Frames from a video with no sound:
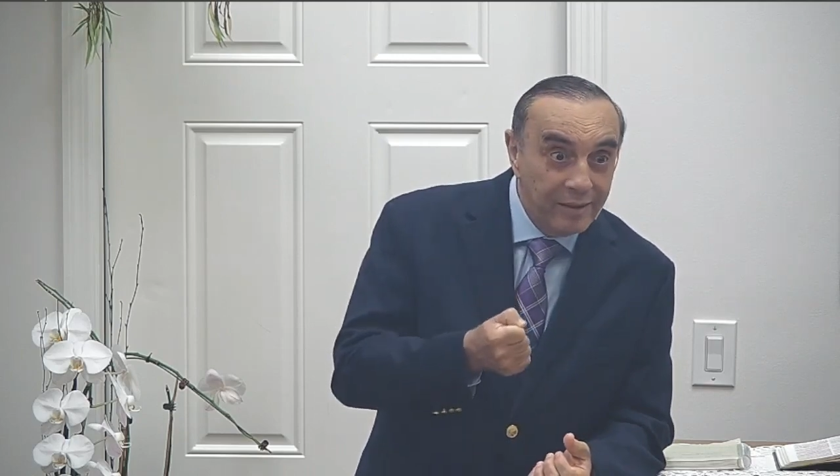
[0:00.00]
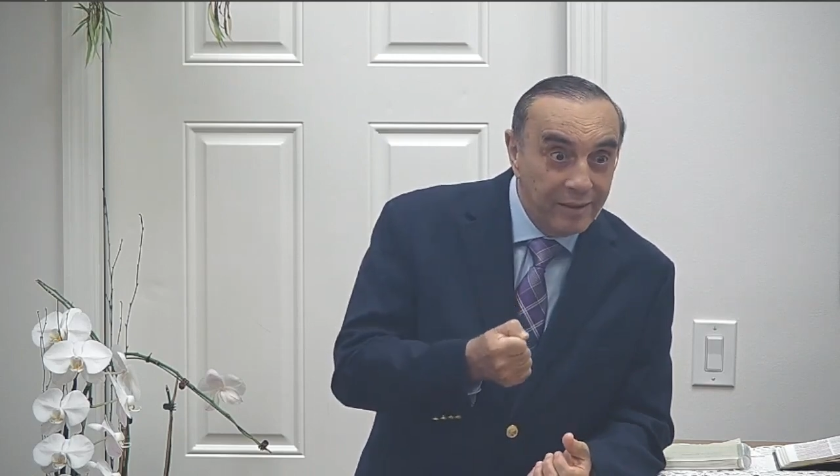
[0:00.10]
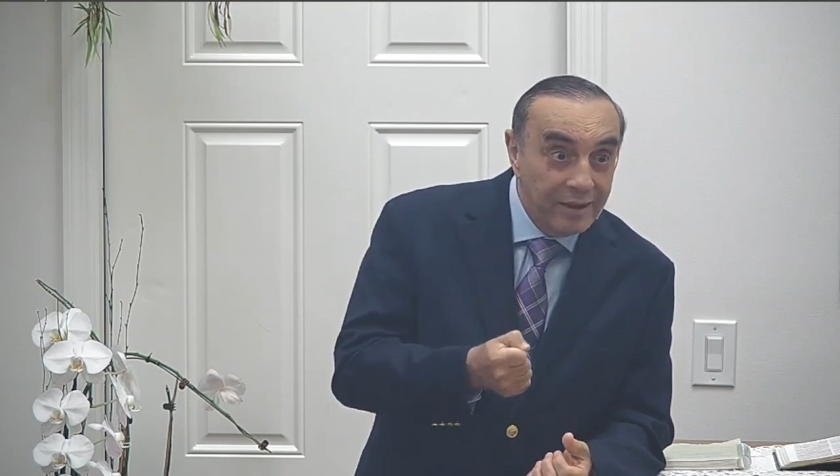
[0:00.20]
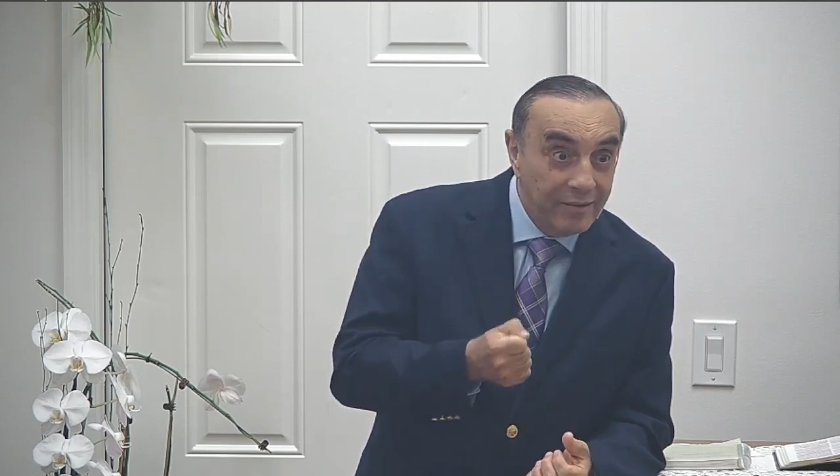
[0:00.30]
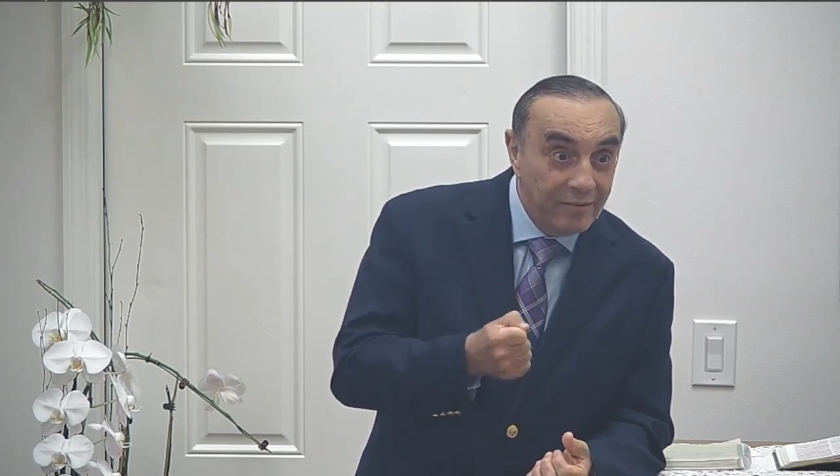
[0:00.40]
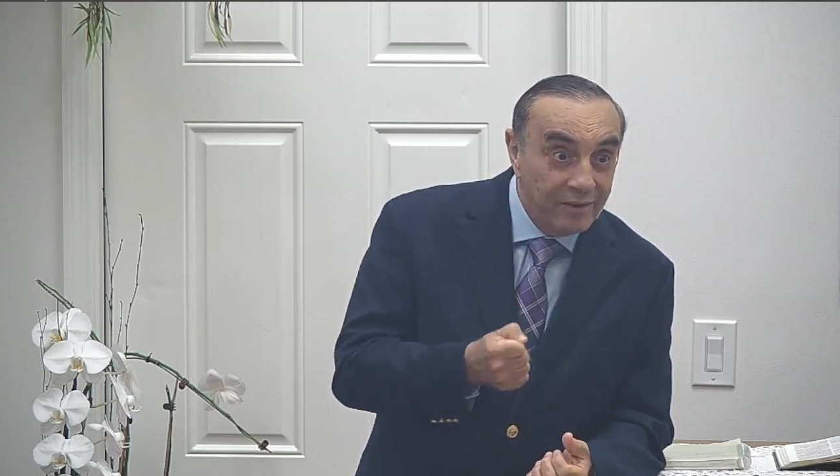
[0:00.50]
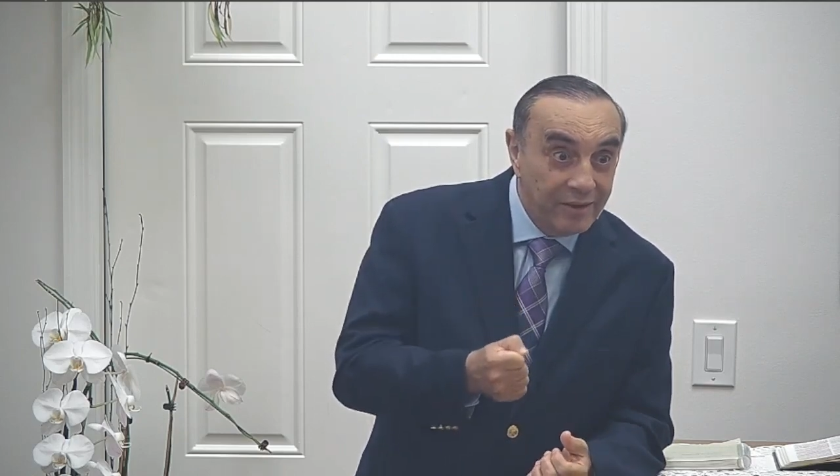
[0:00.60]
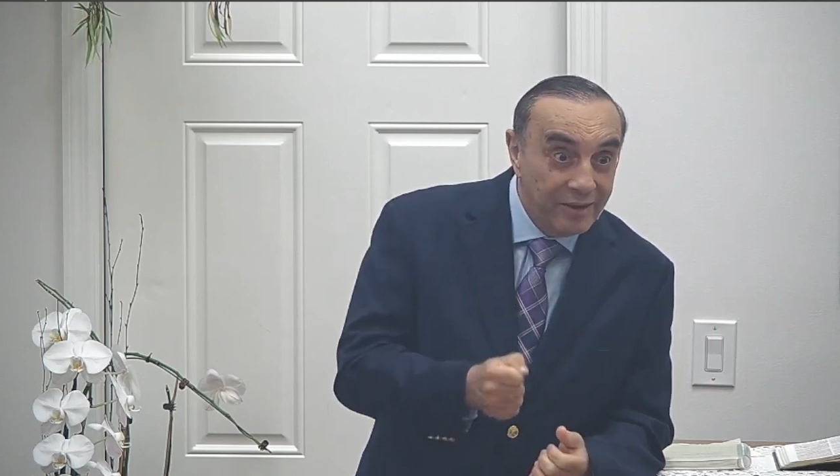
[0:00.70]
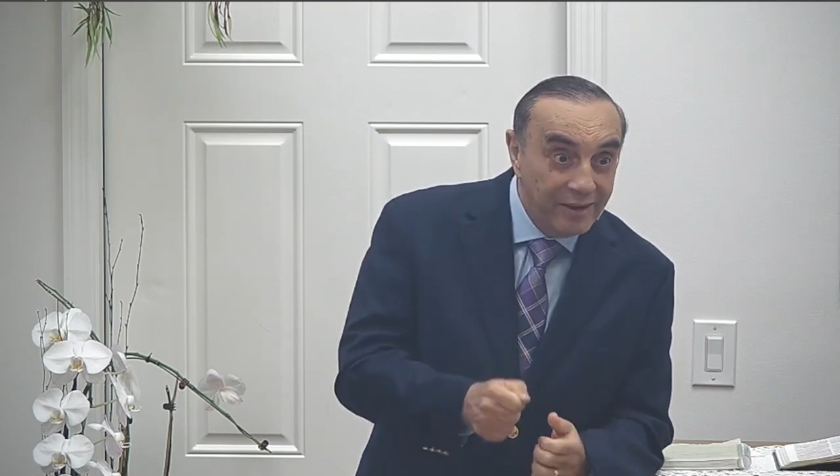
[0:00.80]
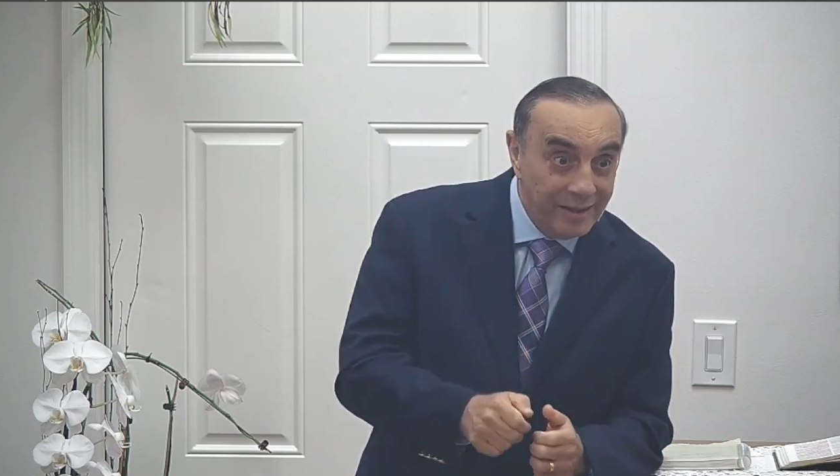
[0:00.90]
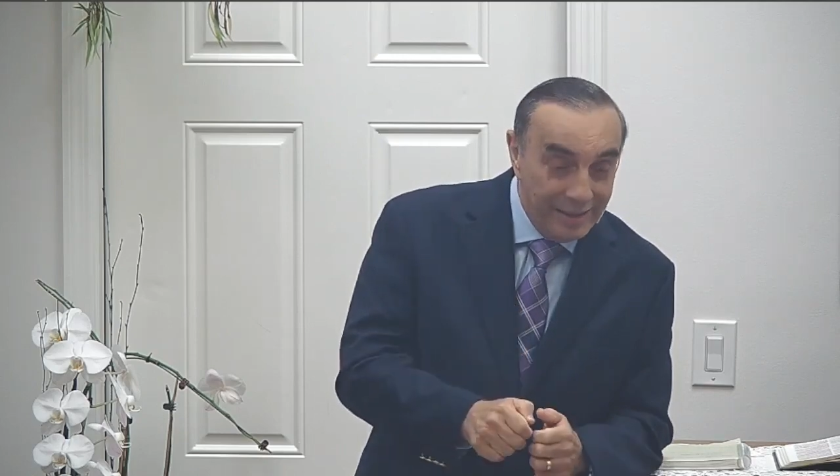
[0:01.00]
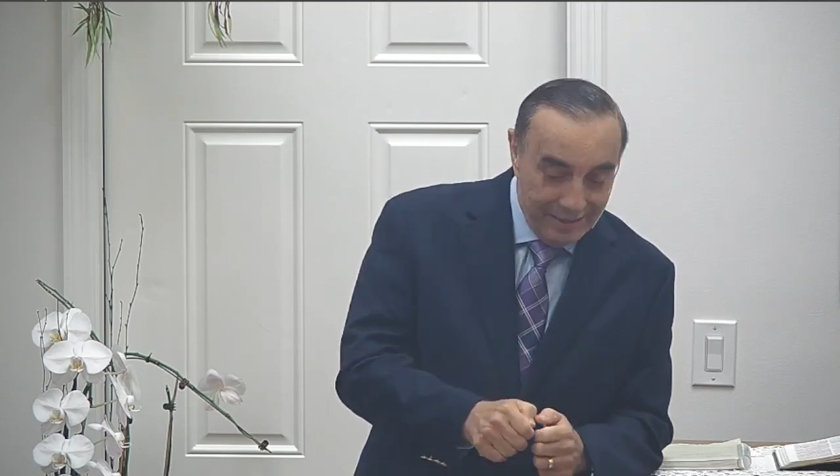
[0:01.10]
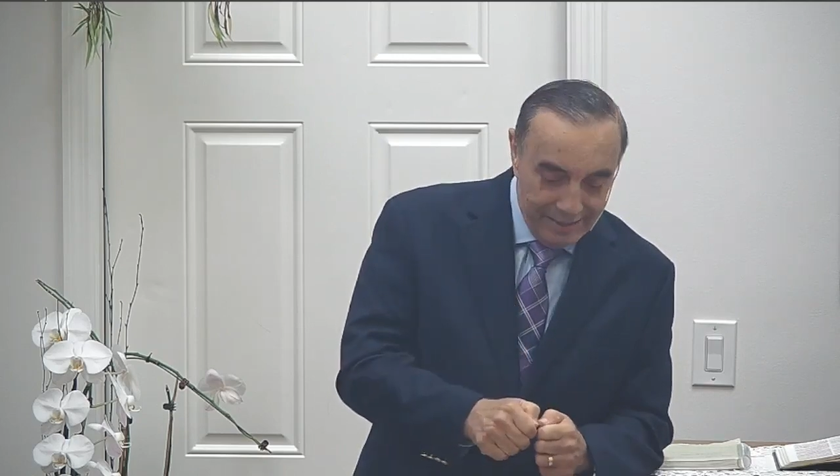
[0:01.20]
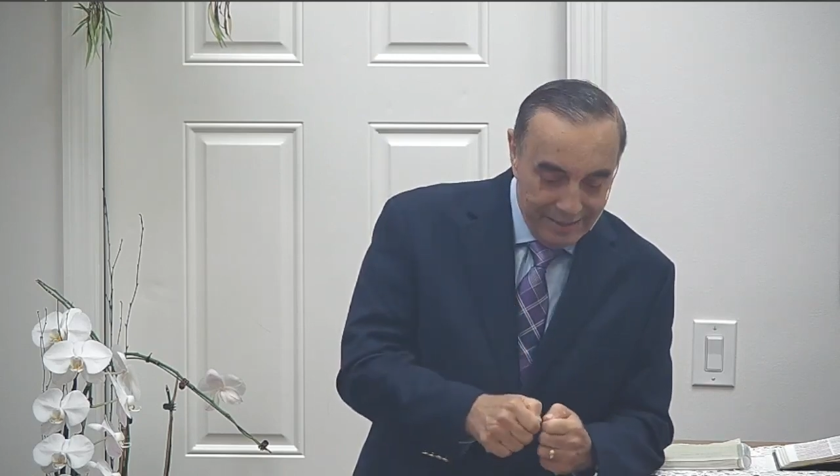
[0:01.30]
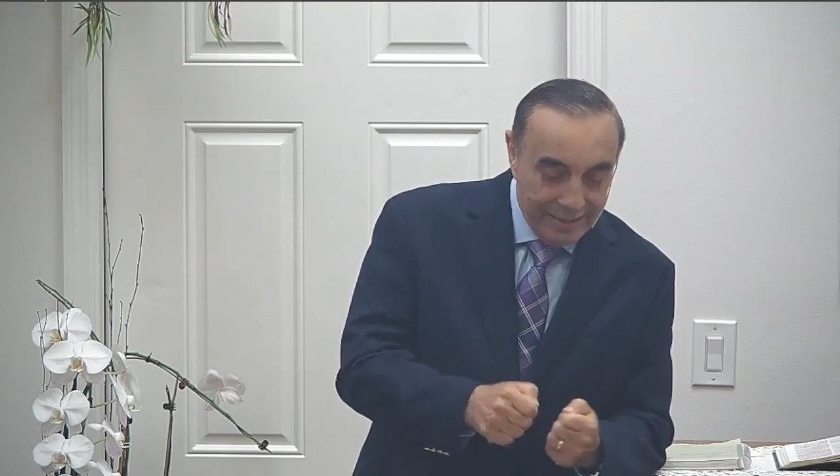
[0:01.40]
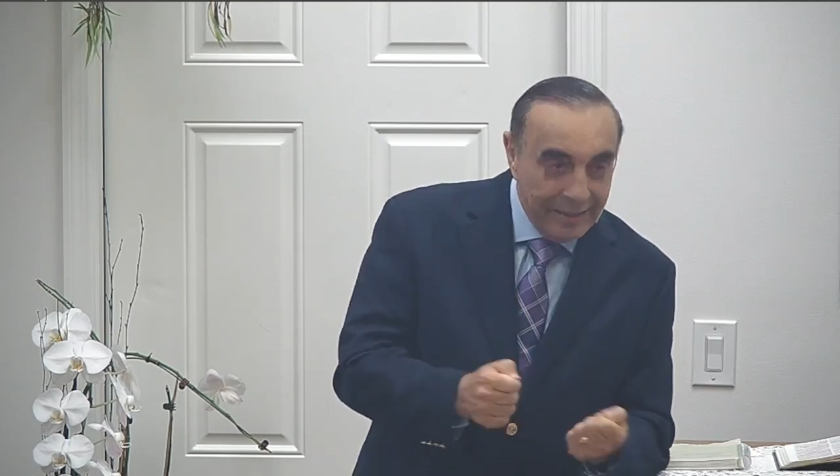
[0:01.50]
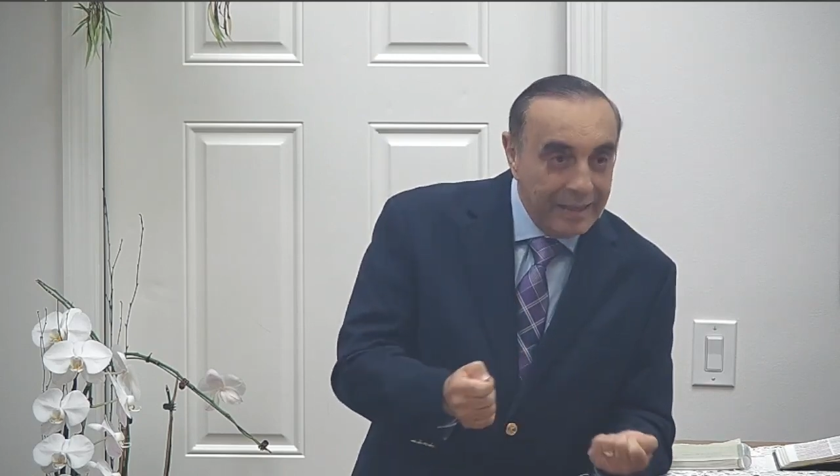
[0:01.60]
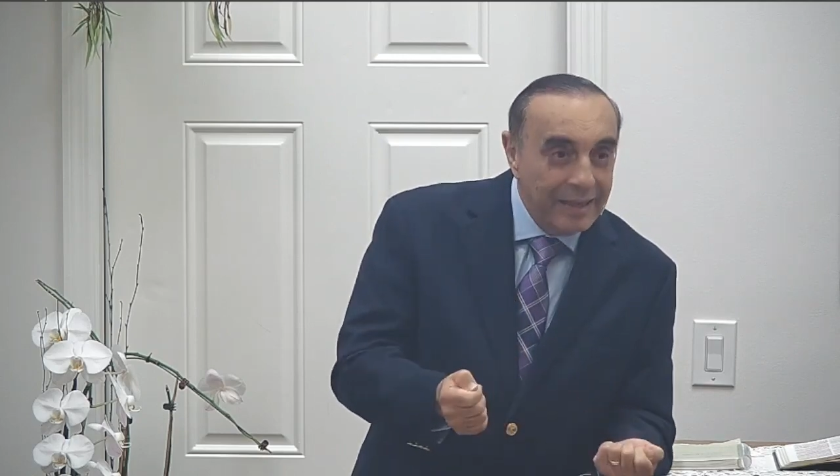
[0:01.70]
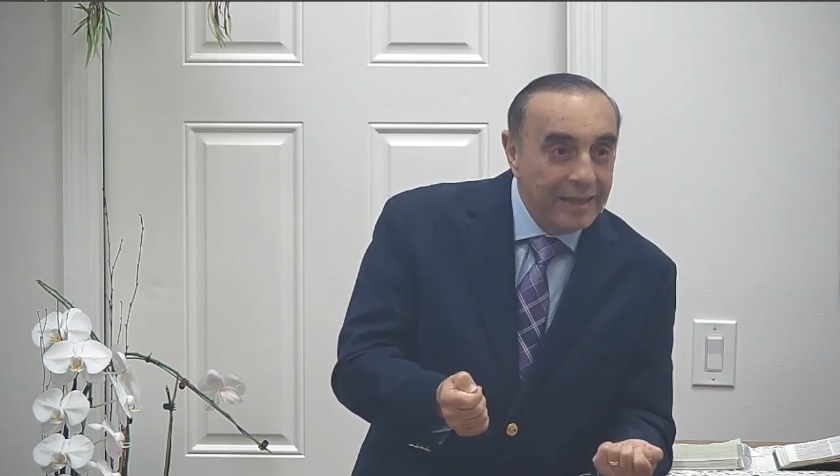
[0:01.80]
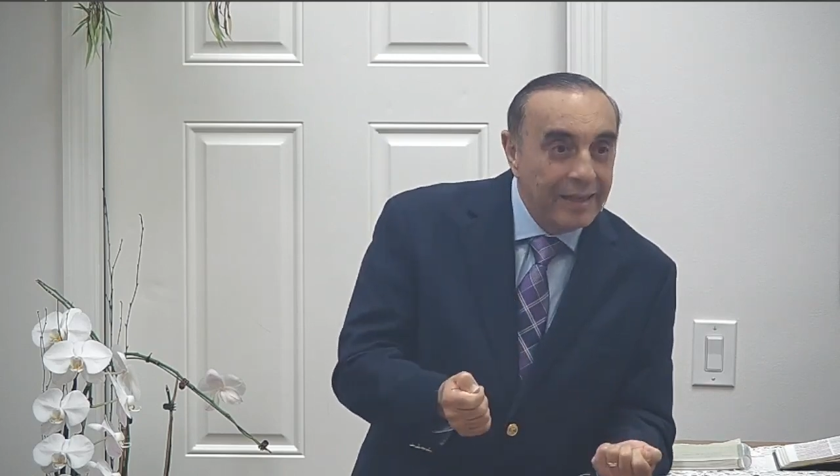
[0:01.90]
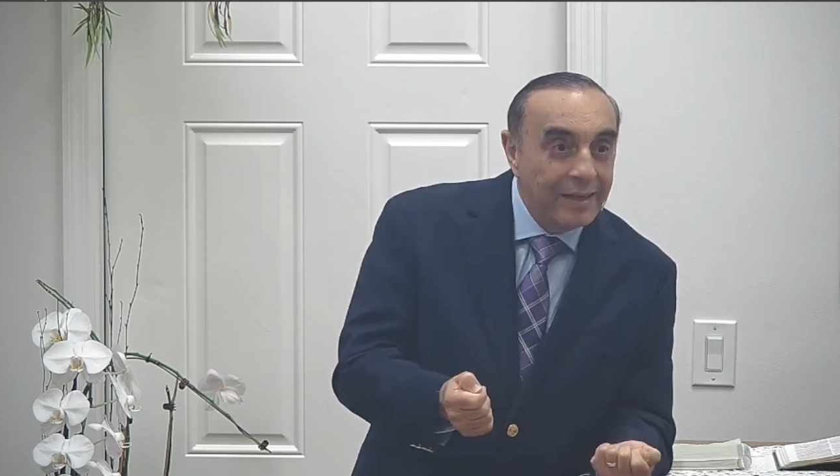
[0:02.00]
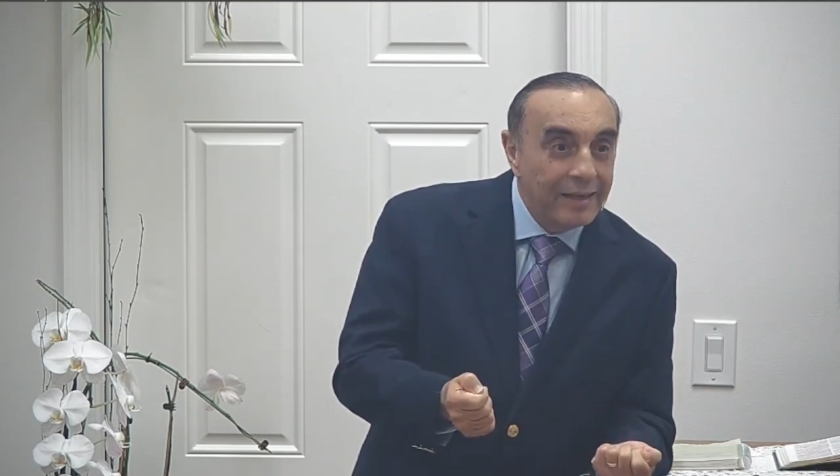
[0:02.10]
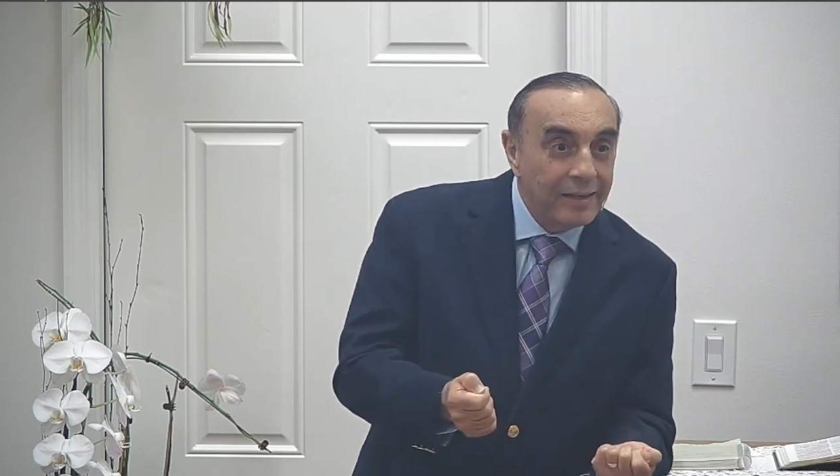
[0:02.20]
I picked it up, took